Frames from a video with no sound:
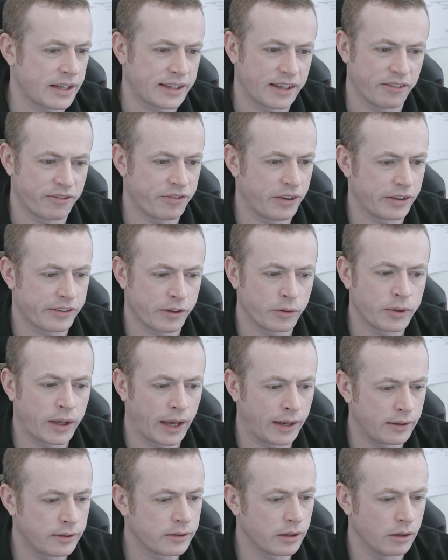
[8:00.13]
like it fits
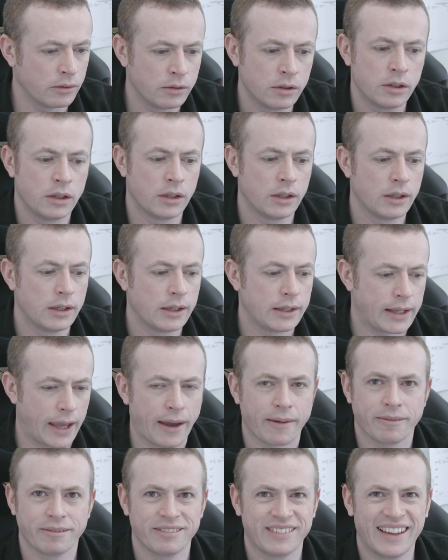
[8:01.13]
okay, so
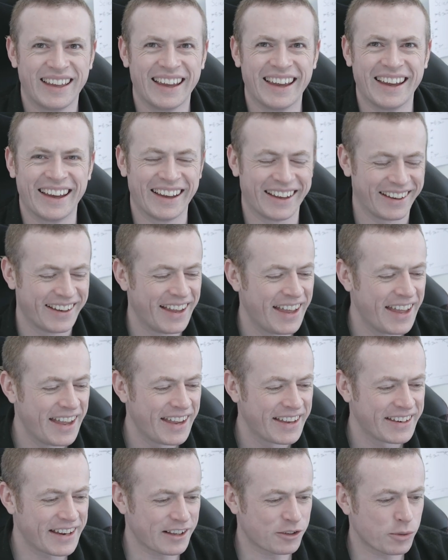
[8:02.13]
yeah.
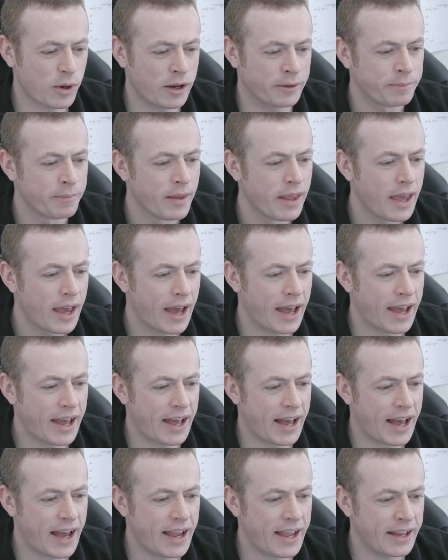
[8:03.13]
Next one. Uh,
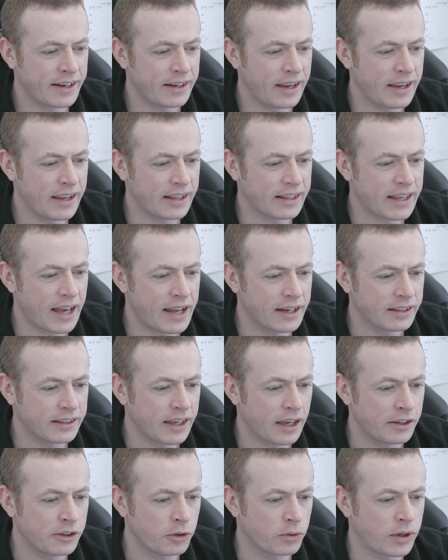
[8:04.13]
hi Andy, can
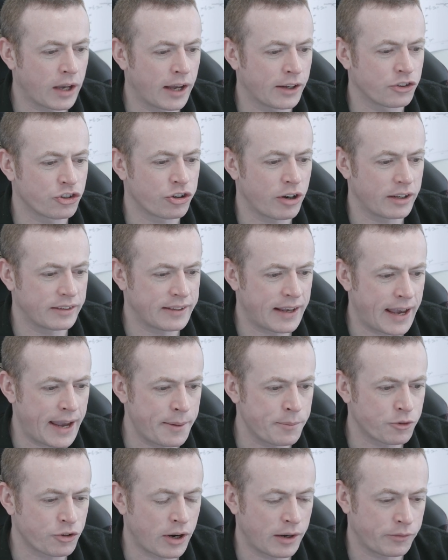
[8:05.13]
Kendoka tra
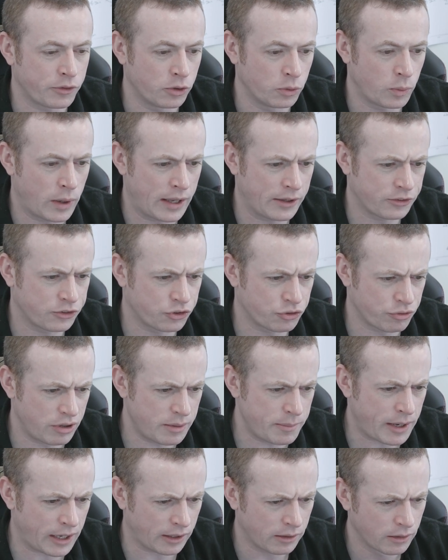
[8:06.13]
time travel whilst
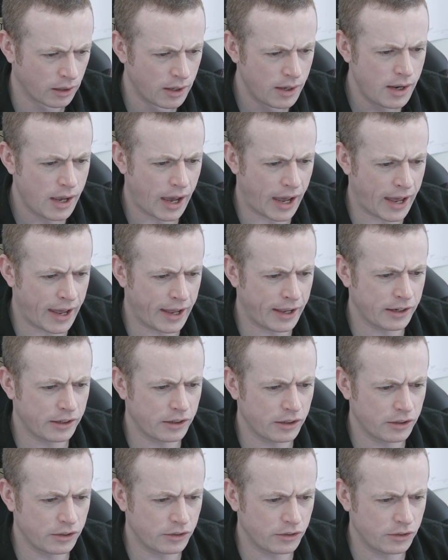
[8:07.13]
dreaming? Uh,
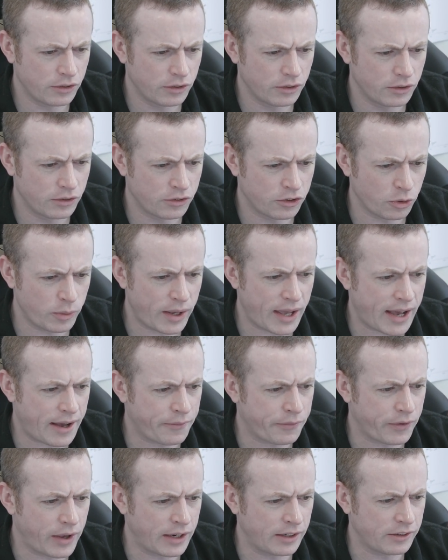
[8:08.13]
do we
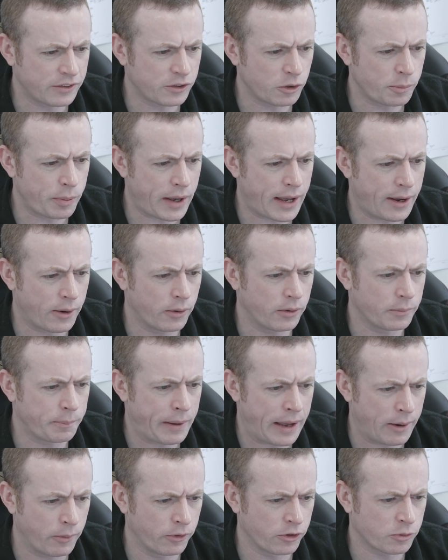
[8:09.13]
have any
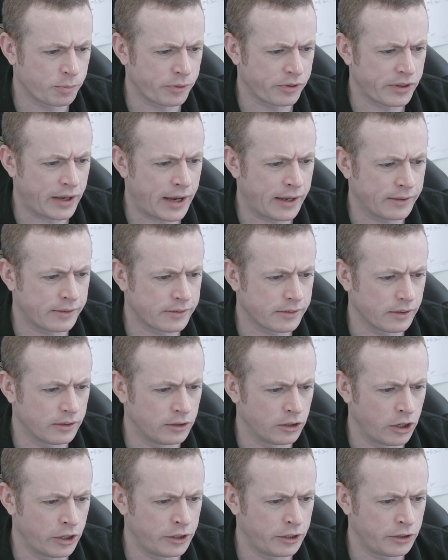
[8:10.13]
superpowers besides
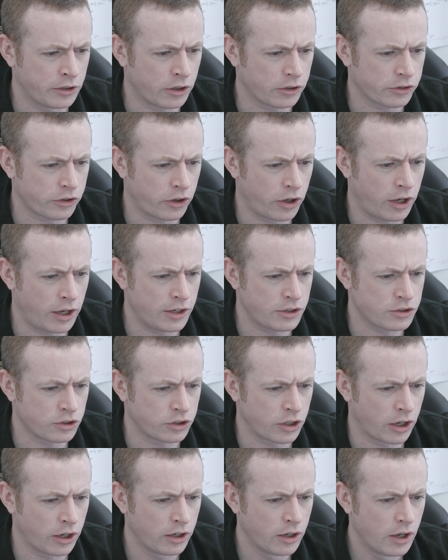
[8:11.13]
learning not to hurt each
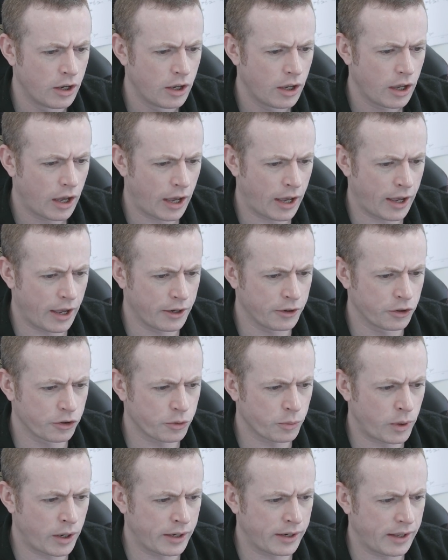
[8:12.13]
other? Uh, another
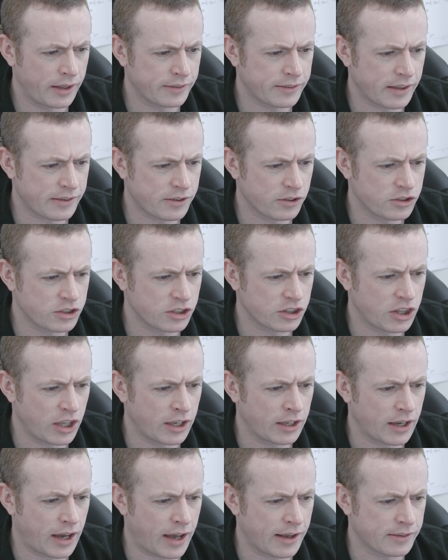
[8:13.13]
one, is there such a
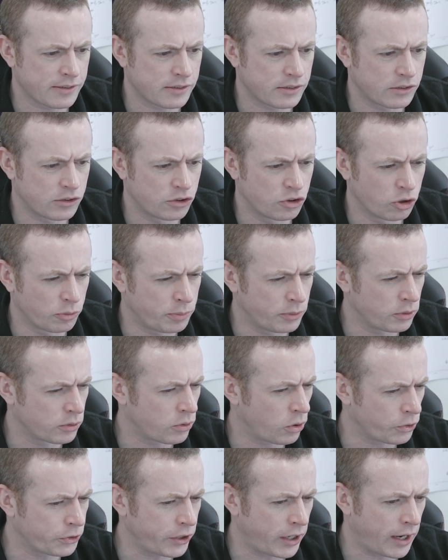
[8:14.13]
thing as double
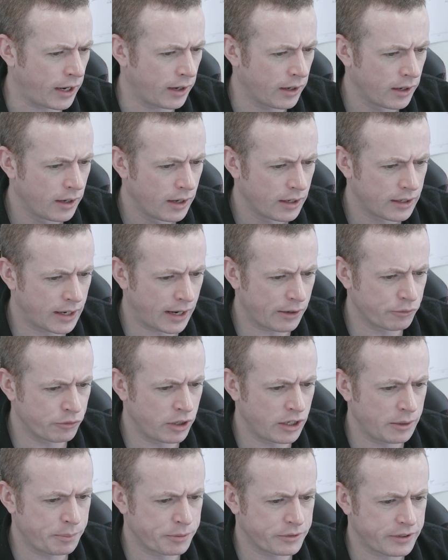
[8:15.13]
kote, like
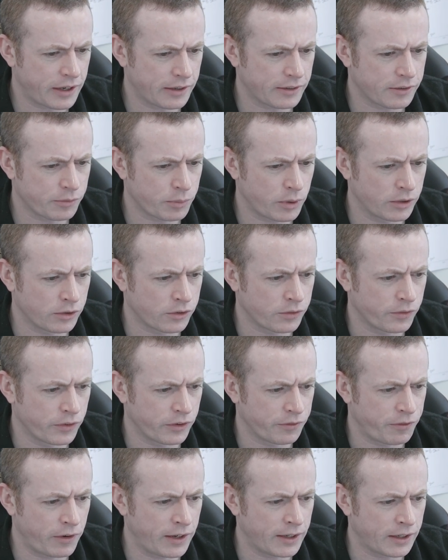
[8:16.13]
really protective ones for the
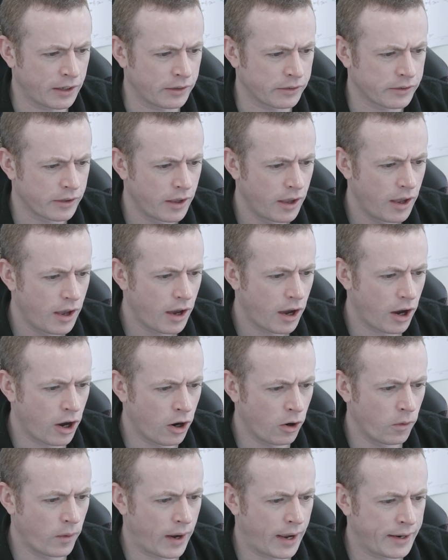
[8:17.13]
fingers?
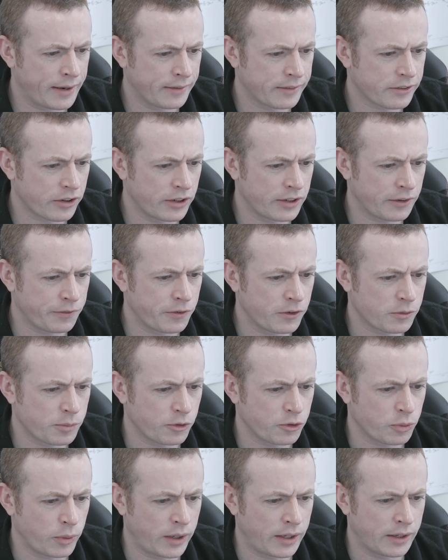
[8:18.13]
Oh, and is there a difference
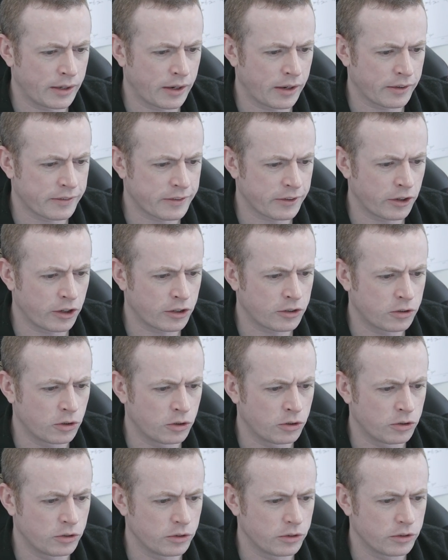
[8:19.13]
between the
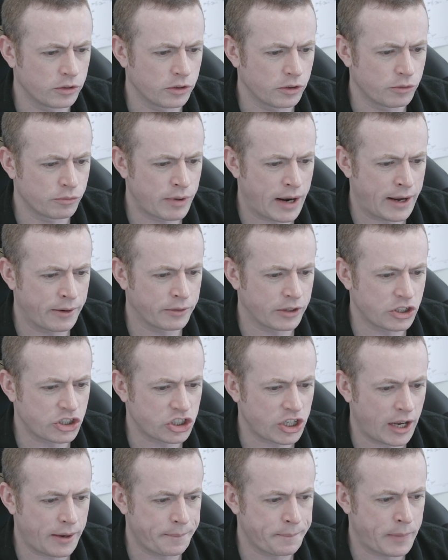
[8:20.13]
circle rounded
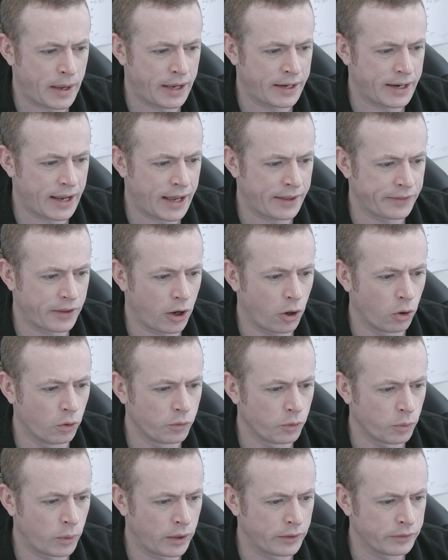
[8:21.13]
shaped men and the
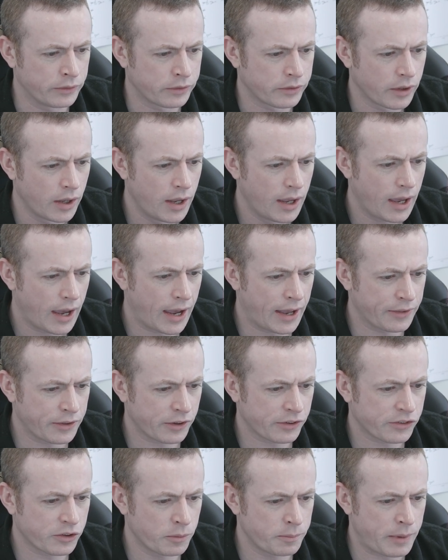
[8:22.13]
oval ones? Uh,
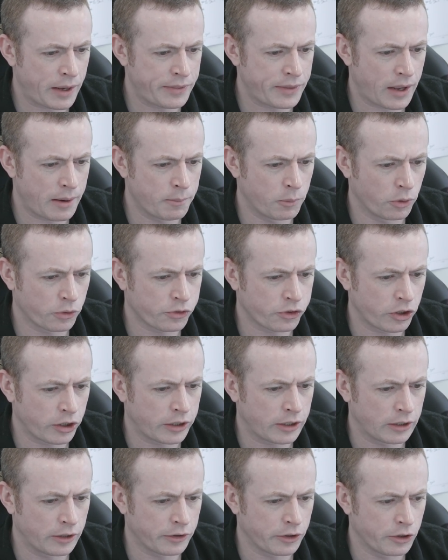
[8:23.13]
there's some men that are more
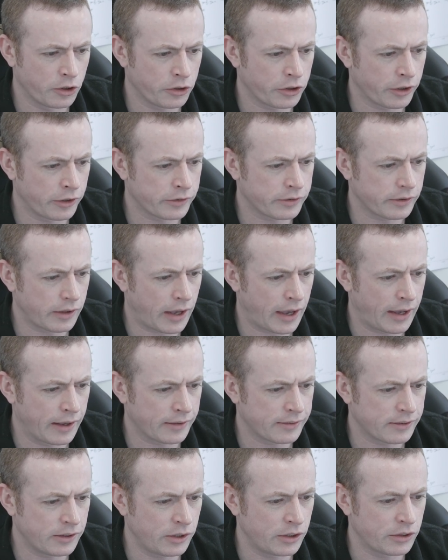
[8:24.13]
circular than others. Uh,
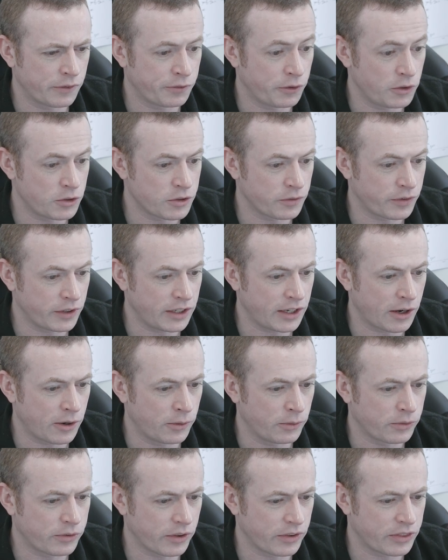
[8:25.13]
see you in the future
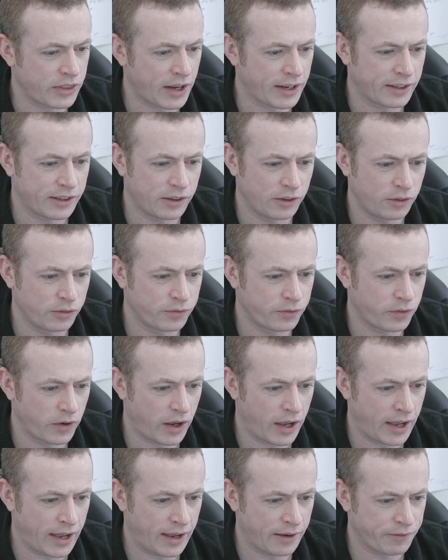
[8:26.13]
videos. Thank you f
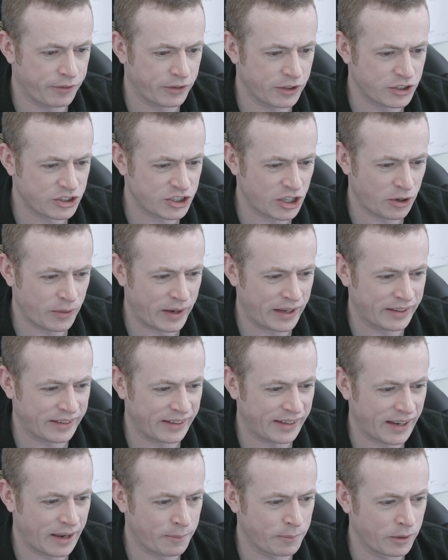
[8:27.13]
uh, for the show,
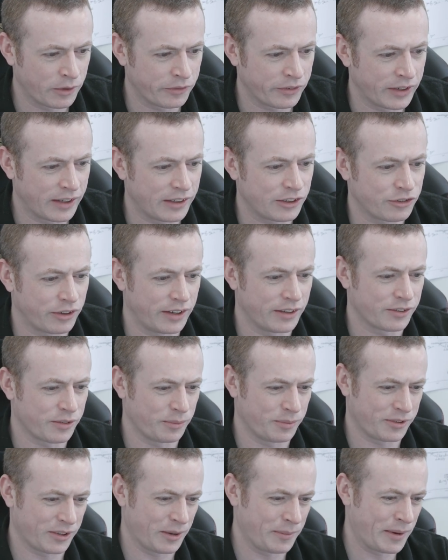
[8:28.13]
Andy. I'm loving it. Greetings
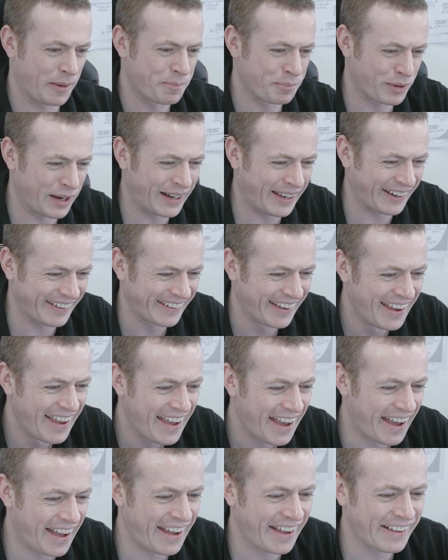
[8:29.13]
from Serbia. Brilliant.
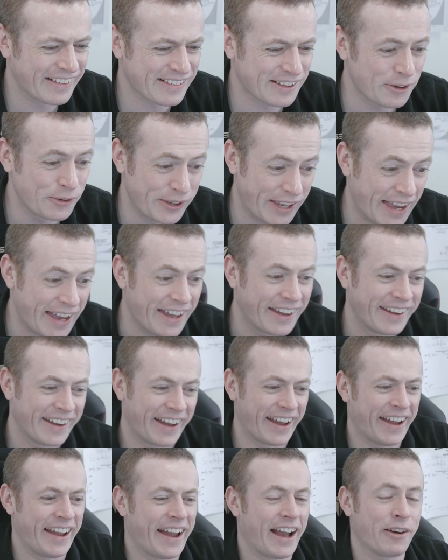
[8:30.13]
Uh, so yeah,
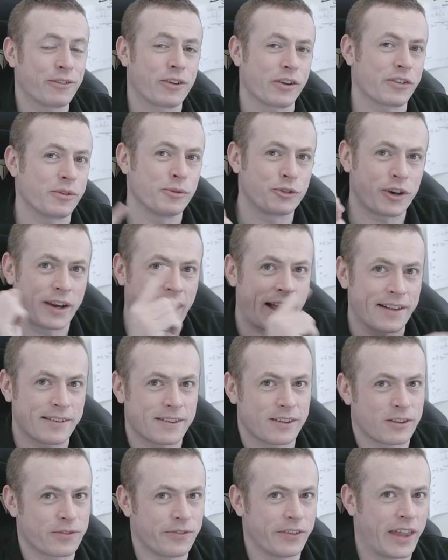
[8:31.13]
uh, I've got some great
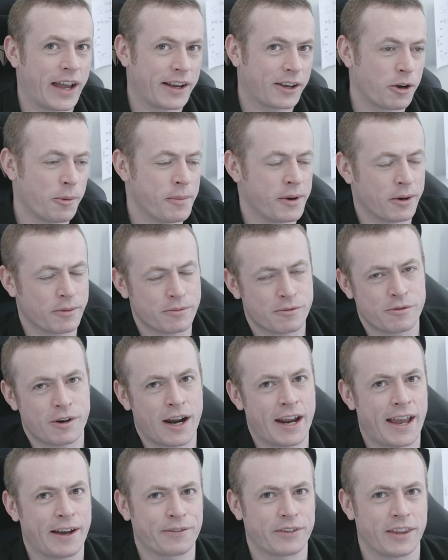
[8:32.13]
answers for that coming up
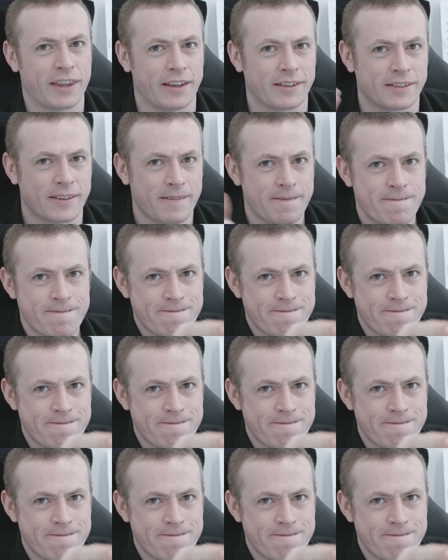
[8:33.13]
right after this.